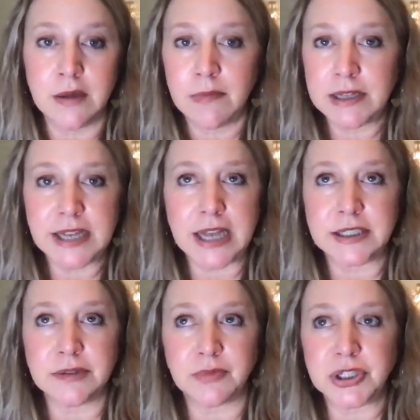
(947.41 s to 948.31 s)
My dad
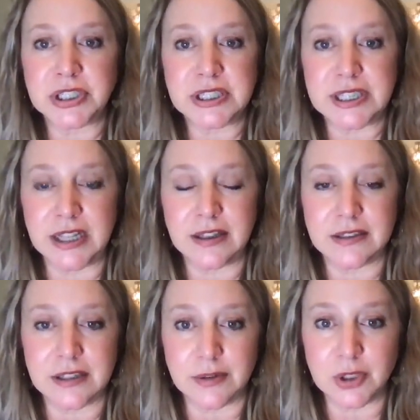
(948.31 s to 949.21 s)
didn't brush his teeth
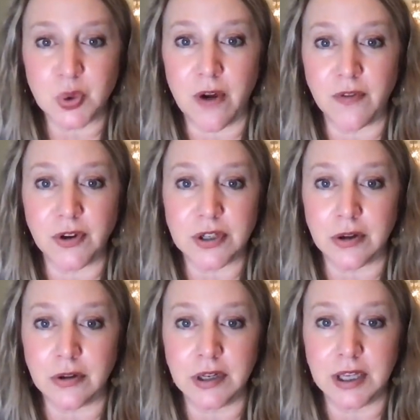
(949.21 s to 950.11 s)
until he was 12 years
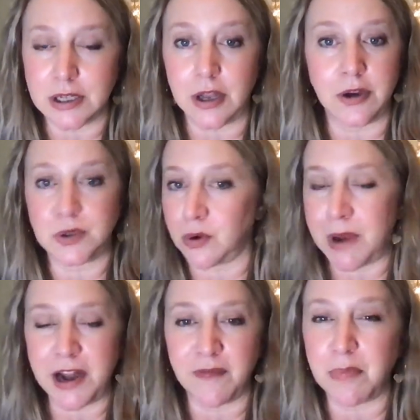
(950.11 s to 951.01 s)
old. His clothes were
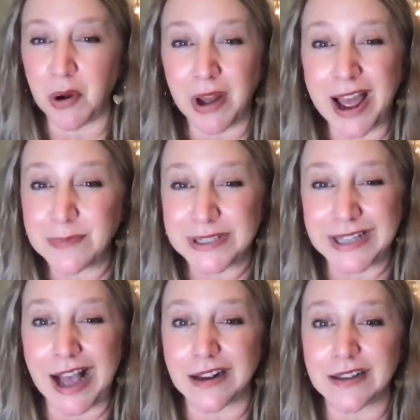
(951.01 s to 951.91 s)
made of burlap
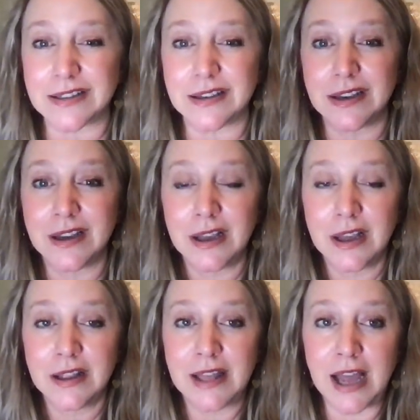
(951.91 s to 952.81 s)
sacks
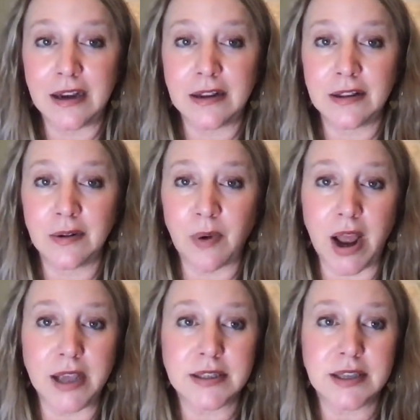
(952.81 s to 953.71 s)
that the
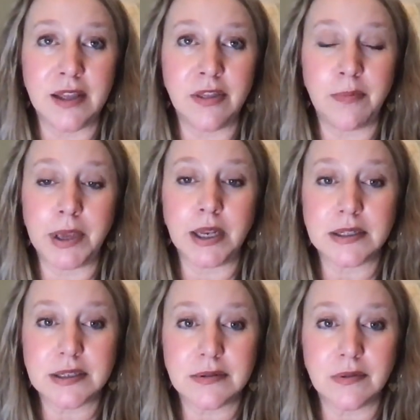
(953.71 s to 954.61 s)
rice and the
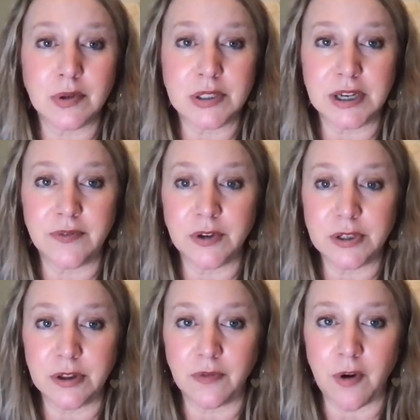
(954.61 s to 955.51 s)
beans were delivered to
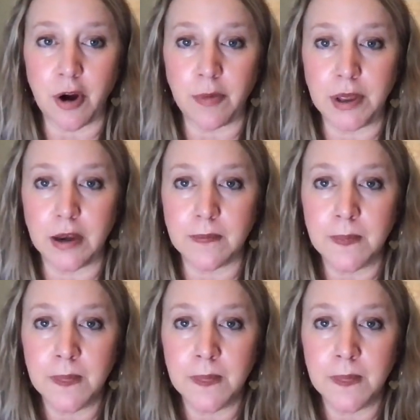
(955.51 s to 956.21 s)
their farm in.